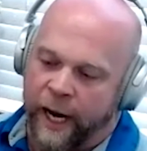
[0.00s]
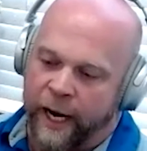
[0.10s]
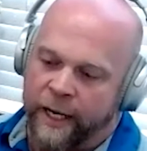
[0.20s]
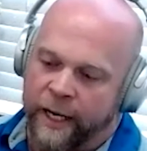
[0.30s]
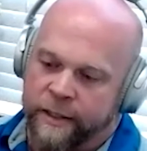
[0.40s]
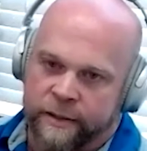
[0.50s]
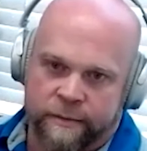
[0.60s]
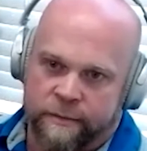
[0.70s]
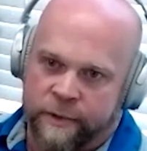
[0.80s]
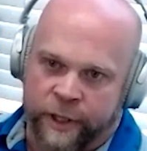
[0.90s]
and,
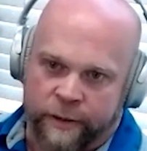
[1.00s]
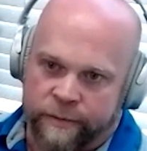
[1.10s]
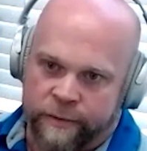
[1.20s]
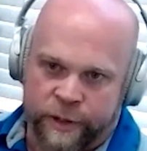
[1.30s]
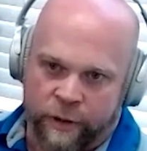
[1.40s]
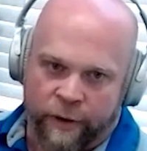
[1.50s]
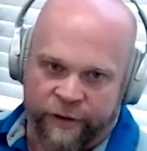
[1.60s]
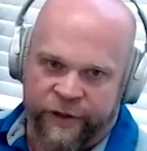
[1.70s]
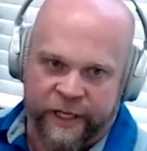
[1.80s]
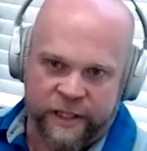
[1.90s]
you know, do
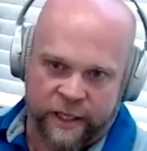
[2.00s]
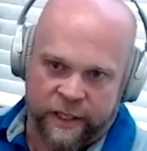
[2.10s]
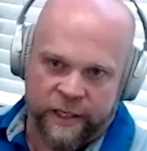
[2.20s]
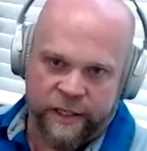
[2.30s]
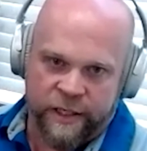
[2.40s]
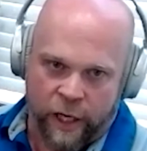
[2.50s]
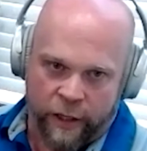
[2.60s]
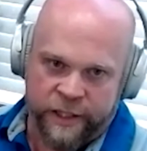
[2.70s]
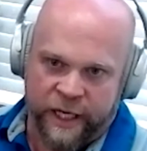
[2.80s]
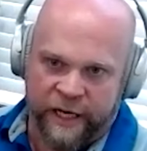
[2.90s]
all the things that is in
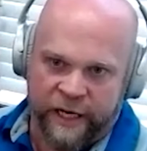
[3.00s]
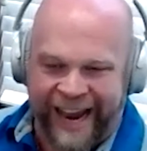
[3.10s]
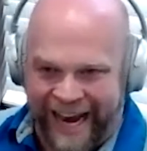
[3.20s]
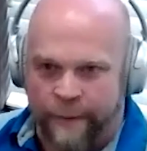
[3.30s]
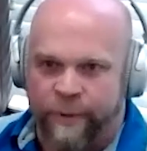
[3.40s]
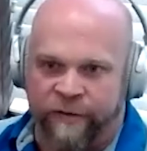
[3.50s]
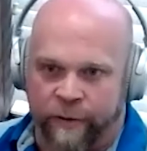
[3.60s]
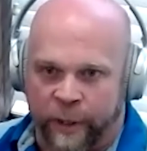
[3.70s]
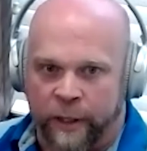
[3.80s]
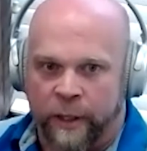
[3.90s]
college life and play
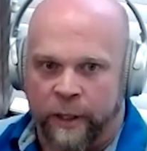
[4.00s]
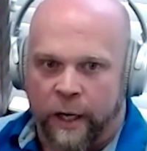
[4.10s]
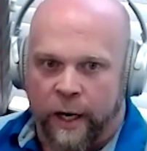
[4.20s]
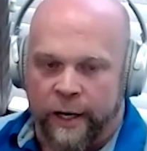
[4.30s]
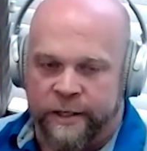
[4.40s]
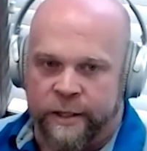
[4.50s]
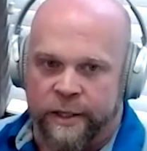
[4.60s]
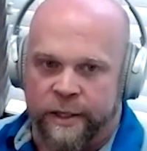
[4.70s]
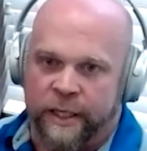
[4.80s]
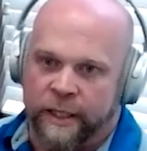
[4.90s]
football. And so
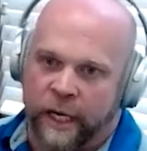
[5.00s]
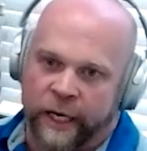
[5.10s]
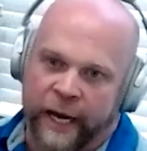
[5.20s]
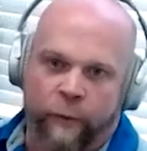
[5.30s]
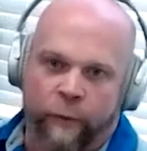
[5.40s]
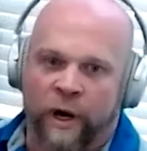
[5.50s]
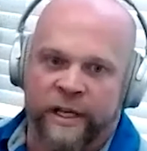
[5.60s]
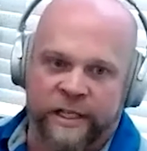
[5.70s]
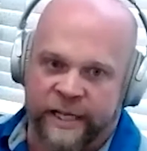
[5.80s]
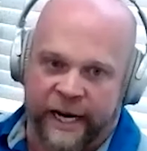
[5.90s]
I was like, okay, one
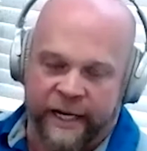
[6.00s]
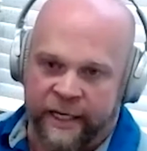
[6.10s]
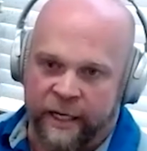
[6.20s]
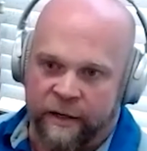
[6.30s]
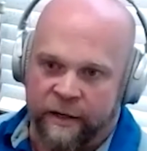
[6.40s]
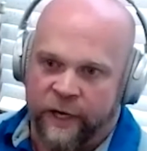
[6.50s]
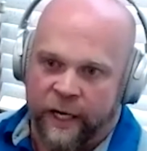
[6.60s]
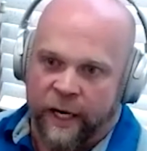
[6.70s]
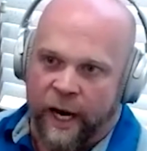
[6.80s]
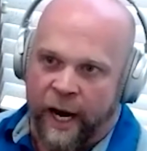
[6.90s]
of these has got to give,
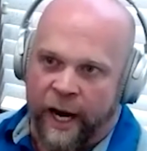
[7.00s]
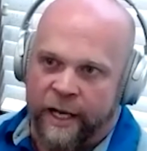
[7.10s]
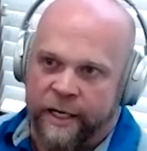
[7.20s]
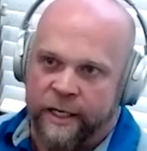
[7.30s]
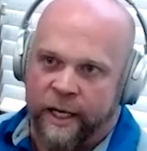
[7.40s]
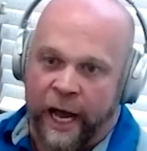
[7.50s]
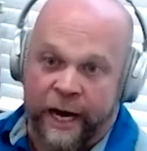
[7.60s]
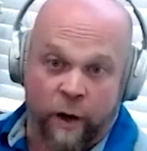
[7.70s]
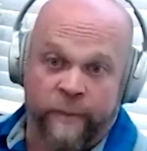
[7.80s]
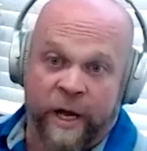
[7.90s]
and
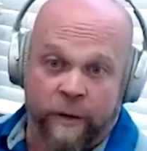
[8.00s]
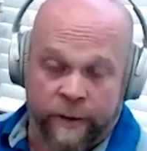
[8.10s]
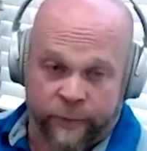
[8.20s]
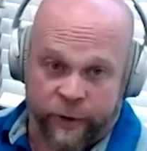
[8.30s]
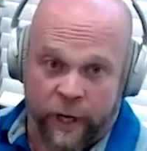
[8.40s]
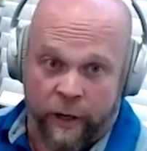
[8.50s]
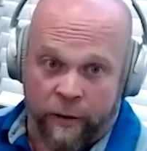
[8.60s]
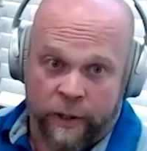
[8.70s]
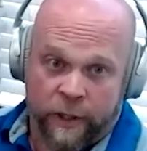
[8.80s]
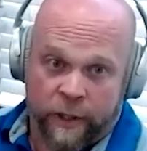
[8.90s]
I know I'm not going
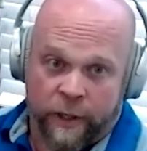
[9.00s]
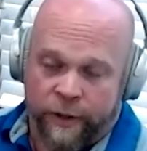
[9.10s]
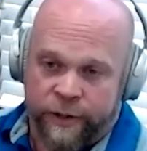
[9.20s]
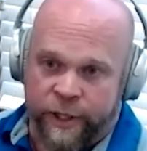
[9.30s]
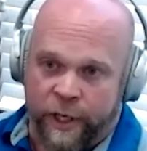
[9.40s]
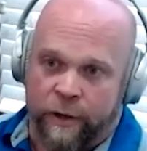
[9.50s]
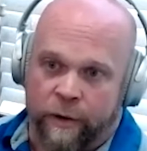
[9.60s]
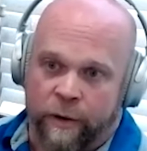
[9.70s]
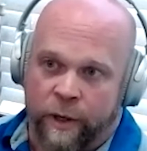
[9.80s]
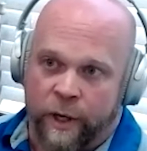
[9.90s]
pro,
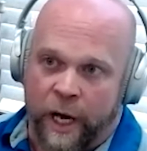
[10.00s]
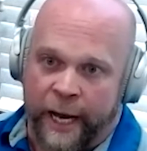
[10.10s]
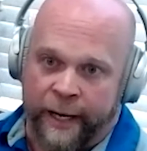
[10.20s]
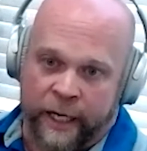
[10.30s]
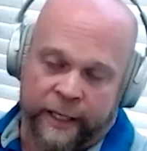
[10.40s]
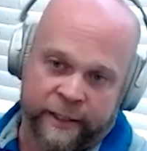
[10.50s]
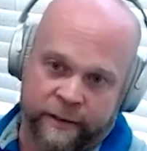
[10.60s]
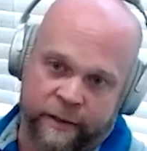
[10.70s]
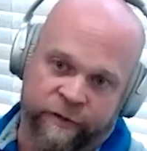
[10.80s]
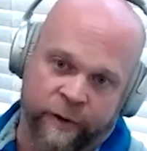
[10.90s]
so I got to let
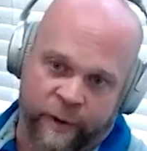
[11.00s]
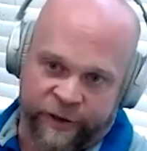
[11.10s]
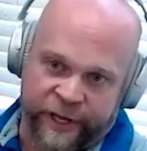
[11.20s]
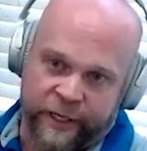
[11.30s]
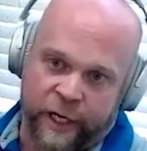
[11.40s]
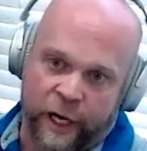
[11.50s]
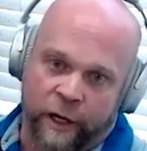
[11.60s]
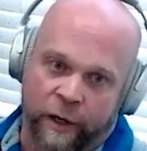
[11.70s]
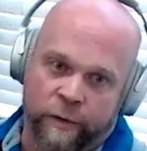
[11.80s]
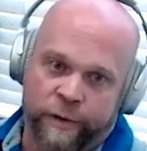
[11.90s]
the, the football thing
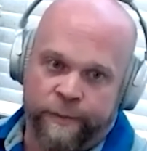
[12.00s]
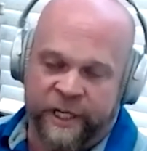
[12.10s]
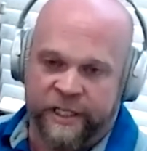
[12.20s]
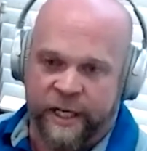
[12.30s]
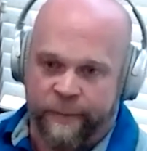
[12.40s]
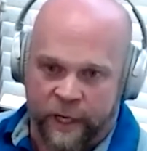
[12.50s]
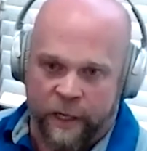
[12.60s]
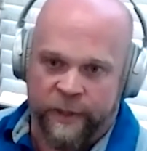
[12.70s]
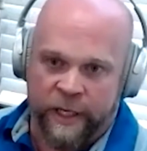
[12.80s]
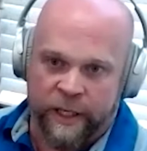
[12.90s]
go because I'm
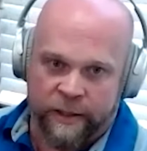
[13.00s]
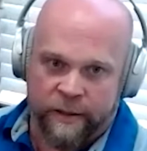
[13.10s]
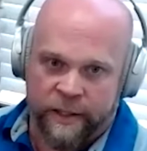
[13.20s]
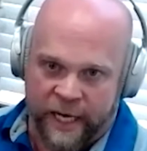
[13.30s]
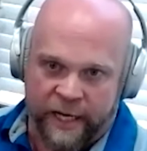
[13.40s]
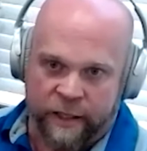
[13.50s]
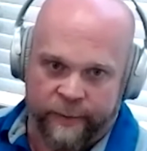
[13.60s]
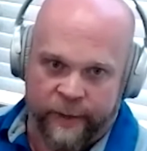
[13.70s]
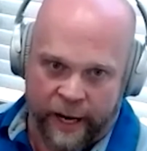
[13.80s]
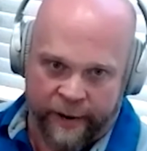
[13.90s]
going to be the
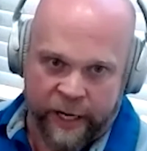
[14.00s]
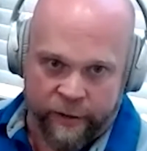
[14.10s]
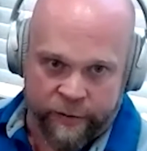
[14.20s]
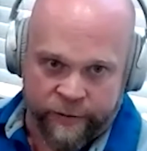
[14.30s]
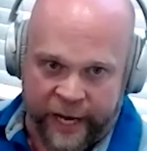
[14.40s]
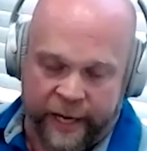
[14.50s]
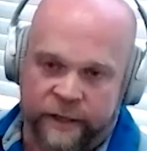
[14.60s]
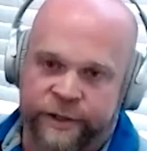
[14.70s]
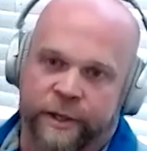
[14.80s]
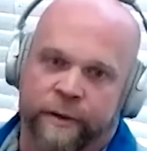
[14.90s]
doctor. I, I got to go do that.
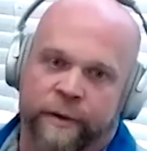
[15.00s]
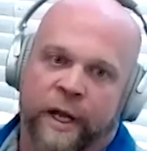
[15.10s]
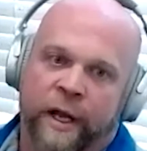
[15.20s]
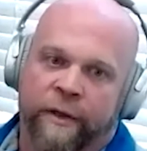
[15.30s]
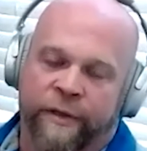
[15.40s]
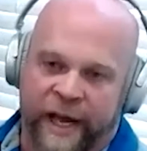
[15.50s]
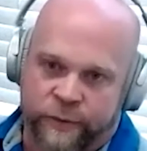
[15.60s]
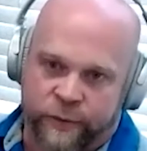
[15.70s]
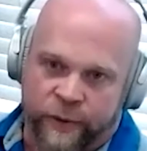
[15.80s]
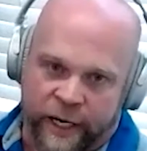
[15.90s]
And so
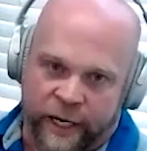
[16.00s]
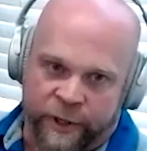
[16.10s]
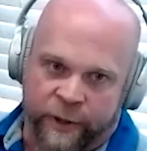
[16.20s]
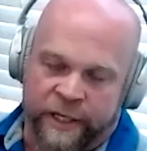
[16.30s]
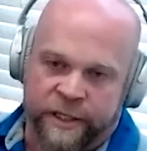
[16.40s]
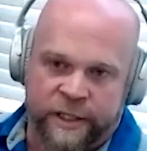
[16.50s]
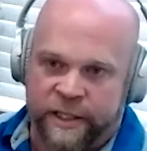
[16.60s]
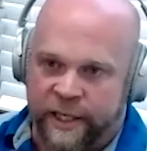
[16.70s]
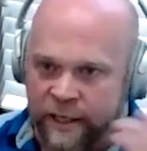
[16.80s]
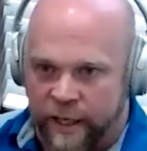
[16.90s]
that's what I ended up doing. I just
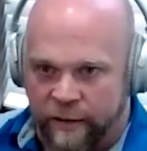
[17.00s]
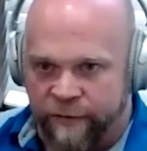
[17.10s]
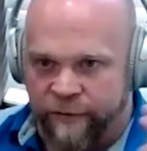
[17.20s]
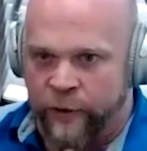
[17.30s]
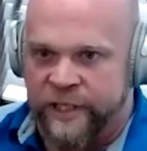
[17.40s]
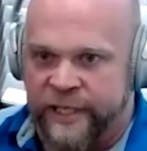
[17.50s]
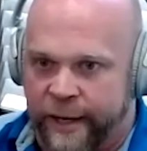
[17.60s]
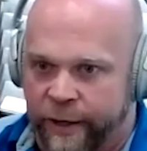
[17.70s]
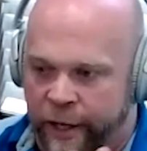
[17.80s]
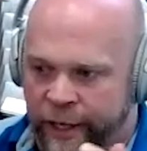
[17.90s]
decided to kind of focus
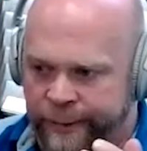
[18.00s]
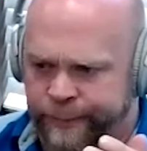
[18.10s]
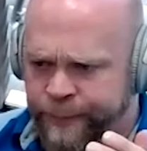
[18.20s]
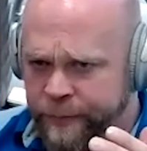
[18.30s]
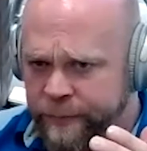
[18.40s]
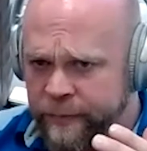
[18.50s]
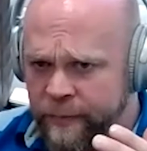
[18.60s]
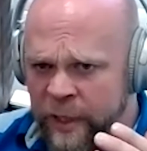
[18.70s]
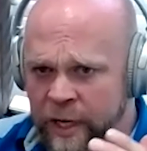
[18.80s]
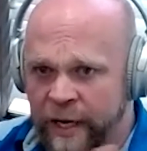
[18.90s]
down on
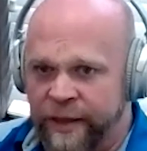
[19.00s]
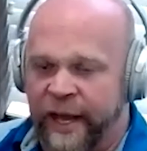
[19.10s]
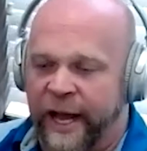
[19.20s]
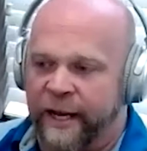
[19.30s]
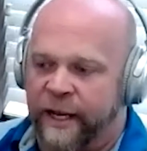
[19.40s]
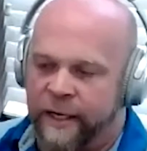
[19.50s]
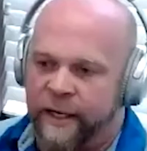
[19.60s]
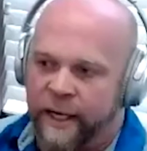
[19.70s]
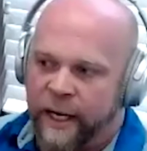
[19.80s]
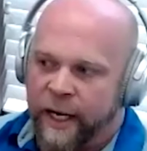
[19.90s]
on that.
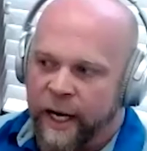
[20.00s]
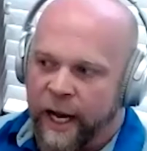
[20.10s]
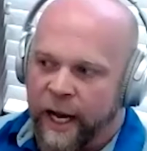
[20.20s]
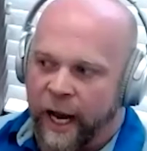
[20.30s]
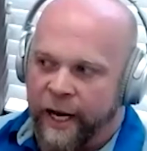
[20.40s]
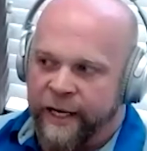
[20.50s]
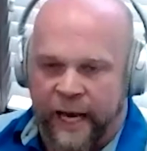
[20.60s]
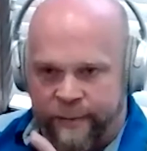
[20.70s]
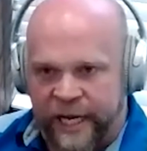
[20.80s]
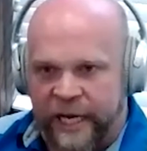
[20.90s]
And I
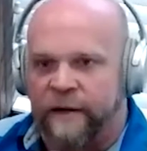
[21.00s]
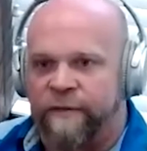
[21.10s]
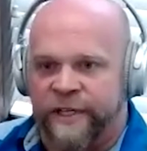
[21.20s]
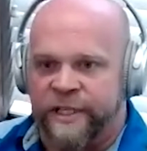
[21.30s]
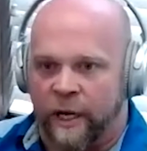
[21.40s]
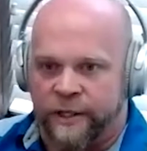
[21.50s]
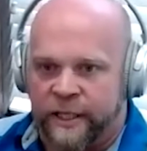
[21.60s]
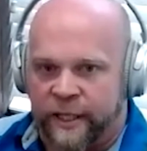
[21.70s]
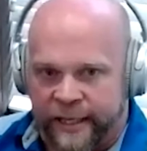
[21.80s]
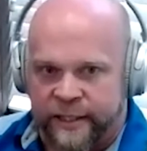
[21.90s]
kept taking
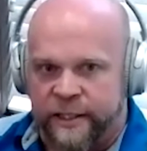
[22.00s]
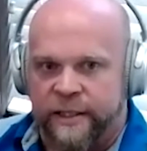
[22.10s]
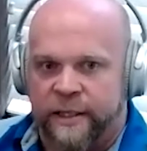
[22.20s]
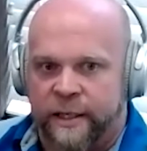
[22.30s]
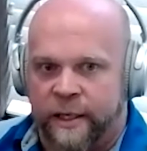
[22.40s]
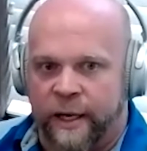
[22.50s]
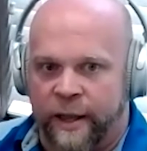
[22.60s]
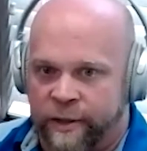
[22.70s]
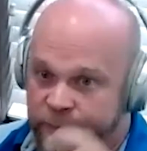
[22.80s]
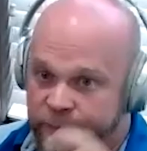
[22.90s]
physiology classes. And that